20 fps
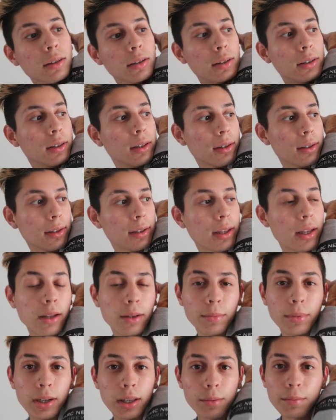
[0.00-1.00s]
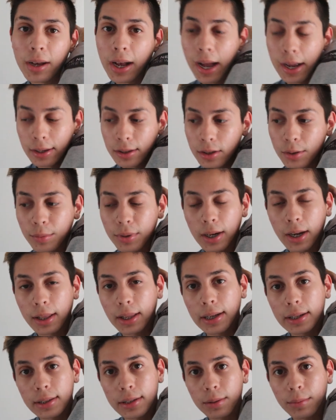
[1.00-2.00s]
He doesn't get many baths, but I
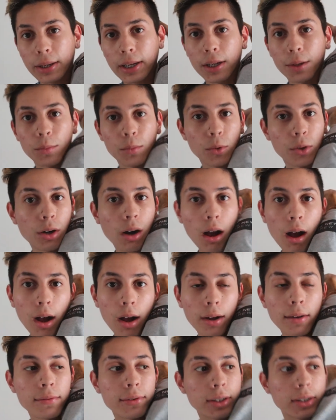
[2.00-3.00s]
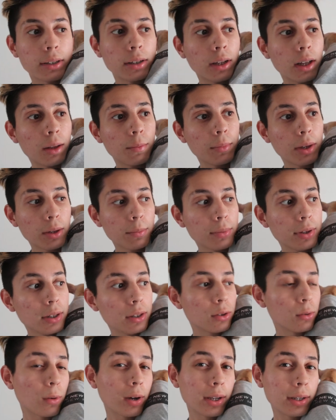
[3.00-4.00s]
like to make it more often, that maybe
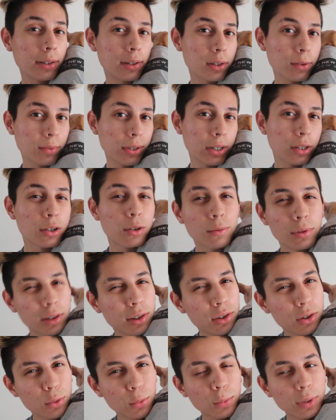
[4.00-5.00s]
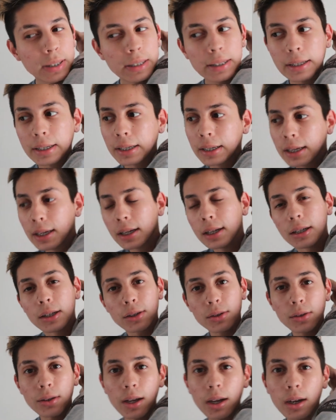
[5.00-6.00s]
twice a week or once a week.
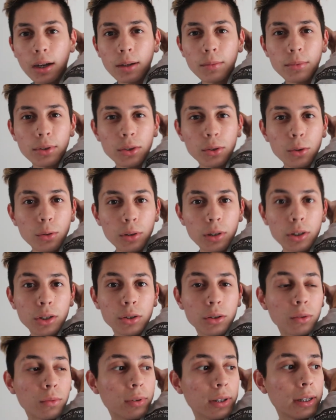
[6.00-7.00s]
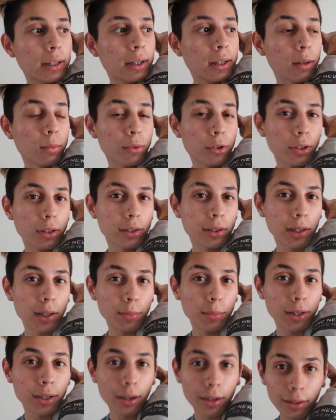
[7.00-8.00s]
So now I'm just going to read. I'm sure he's gonna
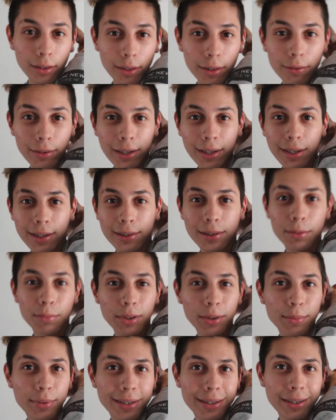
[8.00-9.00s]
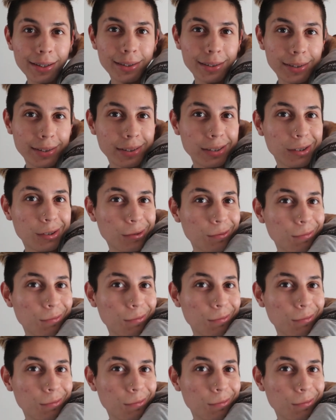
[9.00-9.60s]
be cuddling right next to me because he